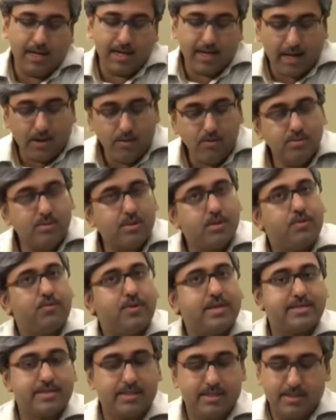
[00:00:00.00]
allowed the
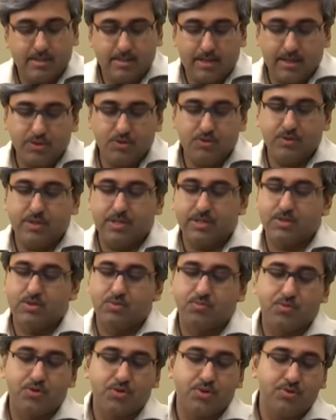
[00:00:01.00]
Western countries
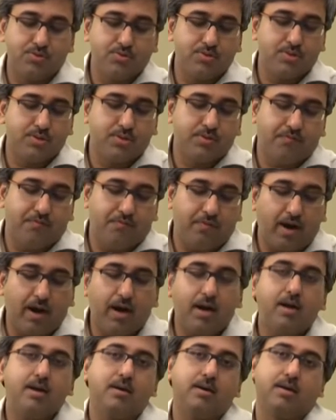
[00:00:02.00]
to produce
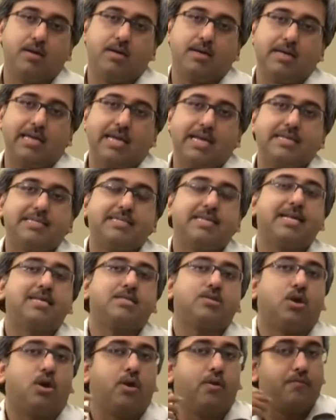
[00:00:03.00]
far in
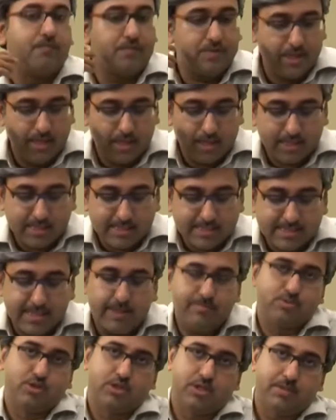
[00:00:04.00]
excess of their
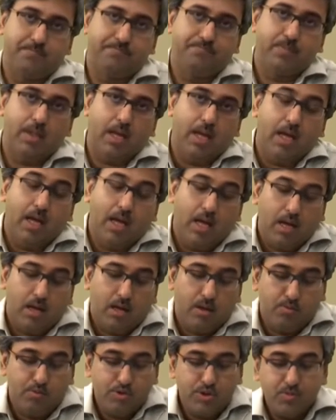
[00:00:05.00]
consumption,
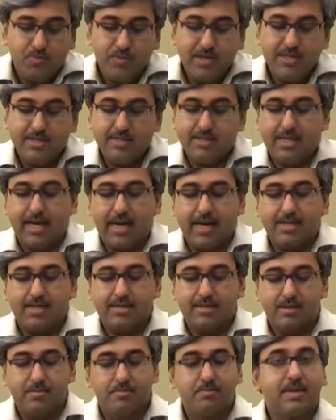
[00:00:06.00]
which means that
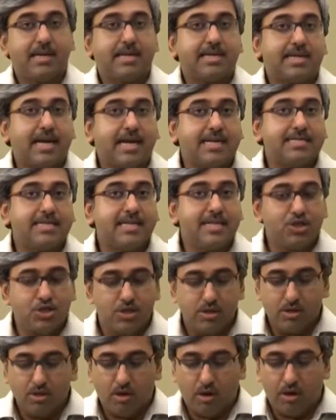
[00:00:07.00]
the
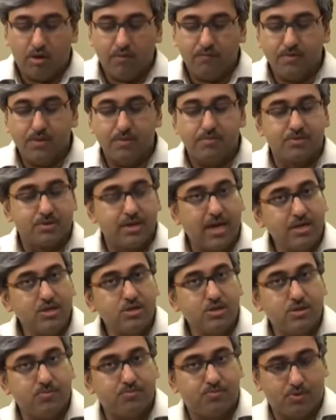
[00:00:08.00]
mechanization of the
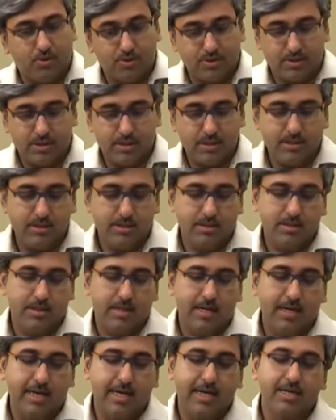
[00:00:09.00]
production process
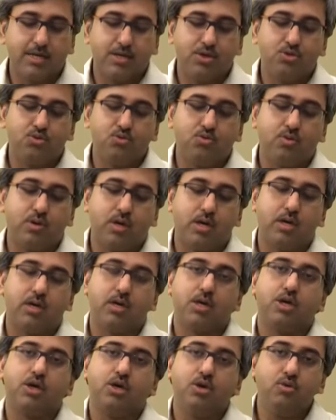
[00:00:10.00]
led to
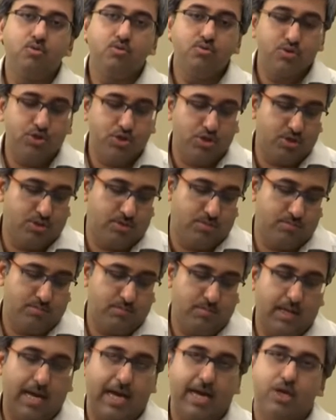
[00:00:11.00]
a huge
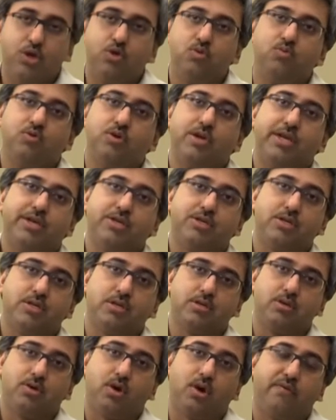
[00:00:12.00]

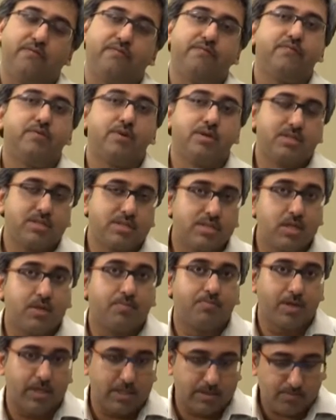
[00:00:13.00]
accumulation of
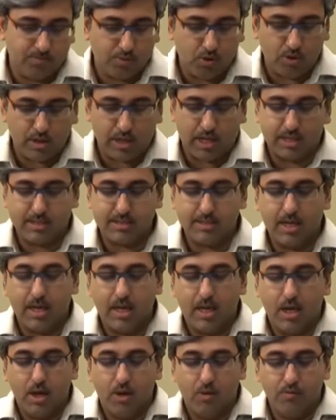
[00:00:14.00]
surplus products,
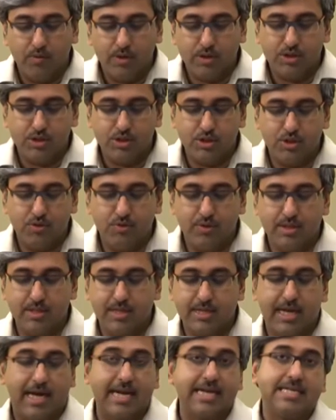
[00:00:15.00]
which during
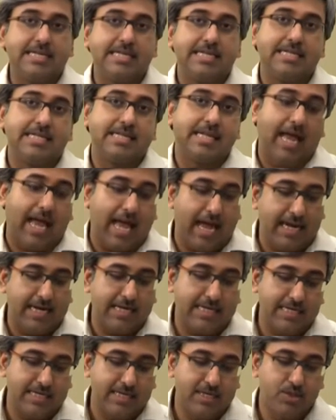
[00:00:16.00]
the 19th
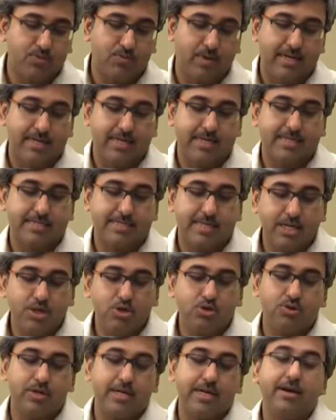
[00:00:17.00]
and early 20th
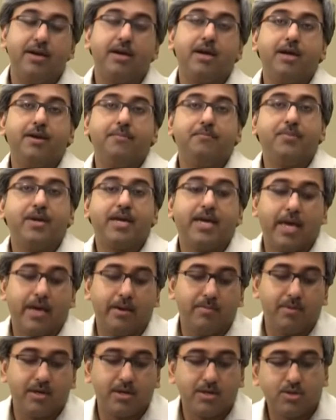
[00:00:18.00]
century
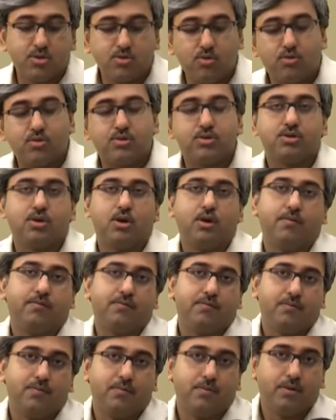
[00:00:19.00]
became a source of
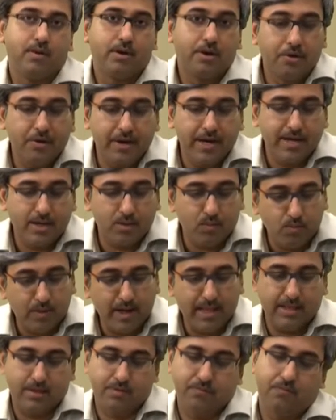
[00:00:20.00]
great
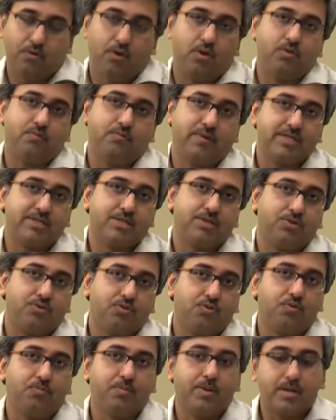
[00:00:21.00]
wealth for Western
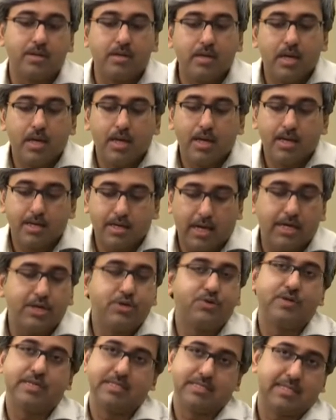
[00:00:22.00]
European
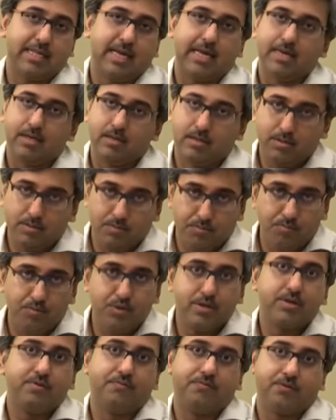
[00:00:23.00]
countries like
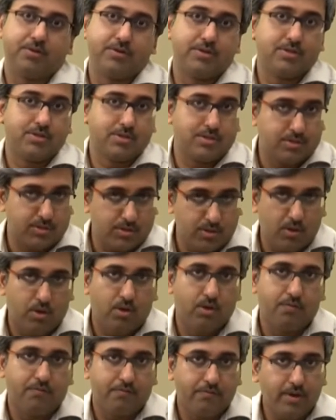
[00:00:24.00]
Britain, for instance,
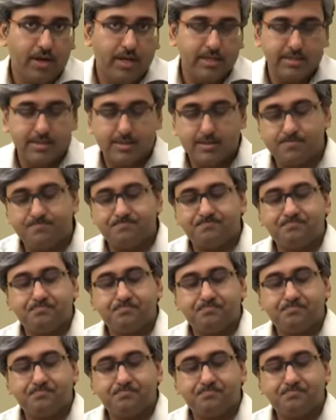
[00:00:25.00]
or France.